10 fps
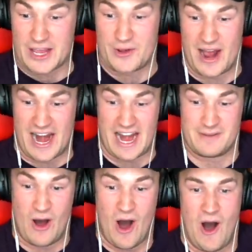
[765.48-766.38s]
you win
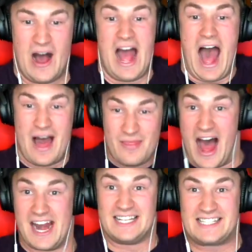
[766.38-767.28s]
anymore! And
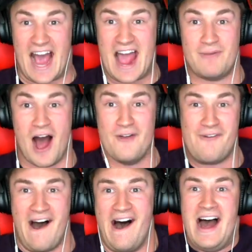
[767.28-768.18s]
that is game
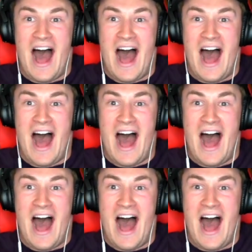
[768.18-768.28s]
over!